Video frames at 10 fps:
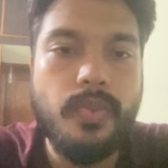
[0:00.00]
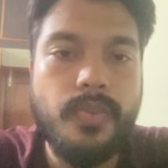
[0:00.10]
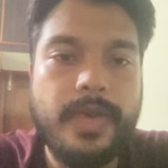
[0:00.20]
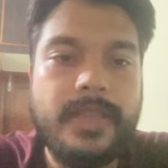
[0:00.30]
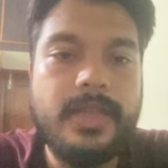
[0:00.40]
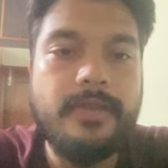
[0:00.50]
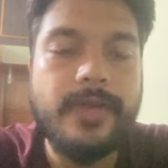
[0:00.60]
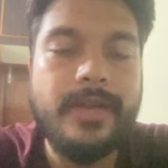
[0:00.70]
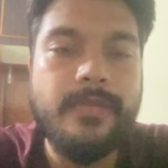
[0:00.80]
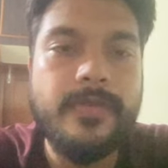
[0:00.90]
whether
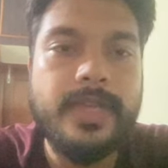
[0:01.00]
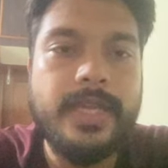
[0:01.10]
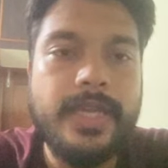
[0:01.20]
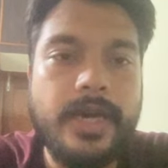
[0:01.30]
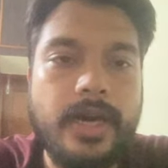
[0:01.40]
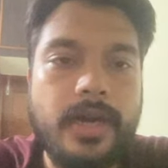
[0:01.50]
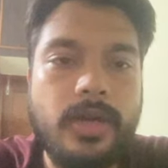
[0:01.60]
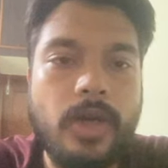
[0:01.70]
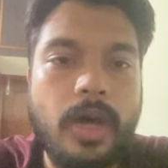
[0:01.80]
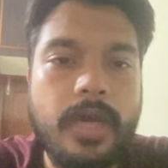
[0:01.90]
when we
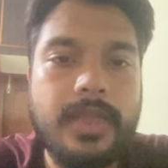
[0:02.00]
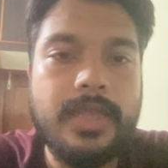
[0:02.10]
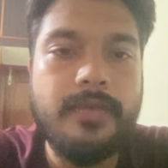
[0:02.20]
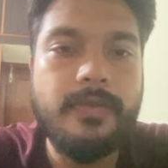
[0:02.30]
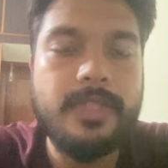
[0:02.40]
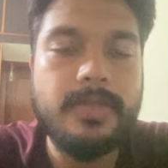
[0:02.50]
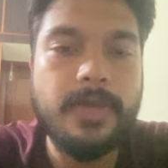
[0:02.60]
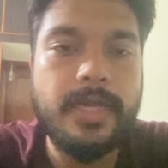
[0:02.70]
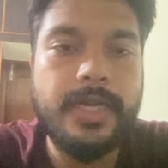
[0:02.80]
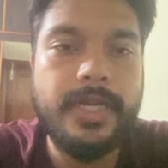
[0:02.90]
toggle the
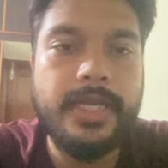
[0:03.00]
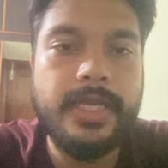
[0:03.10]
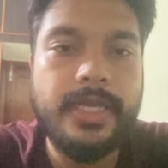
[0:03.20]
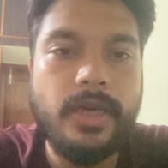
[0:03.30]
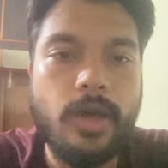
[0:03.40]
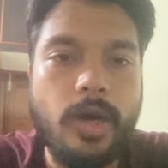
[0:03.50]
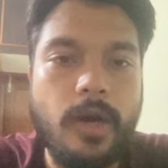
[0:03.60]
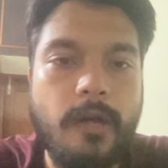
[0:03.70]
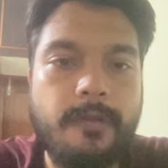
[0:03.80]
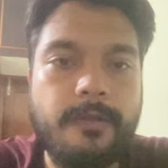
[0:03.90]
visibility
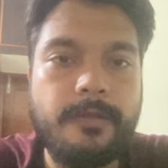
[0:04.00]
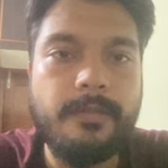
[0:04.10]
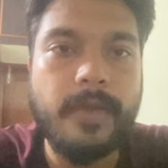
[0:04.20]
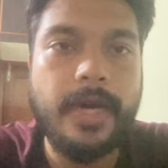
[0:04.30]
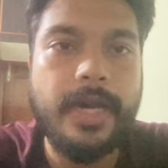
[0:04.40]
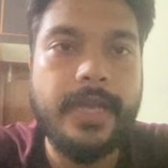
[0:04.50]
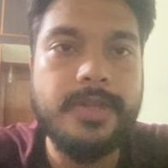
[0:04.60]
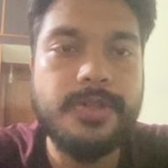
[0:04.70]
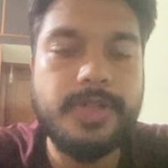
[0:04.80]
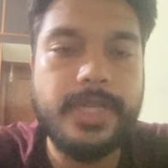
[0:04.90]
of my
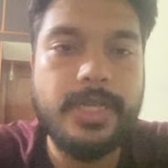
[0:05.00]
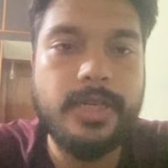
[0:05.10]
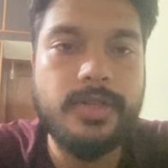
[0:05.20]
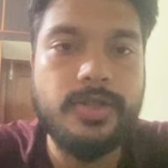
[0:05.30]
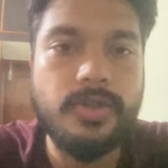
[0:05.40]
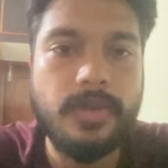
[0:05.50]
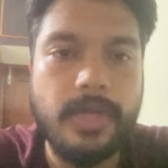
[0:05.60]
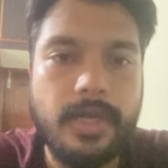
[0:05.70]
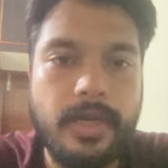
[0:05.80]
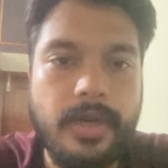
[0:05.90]
tree controller,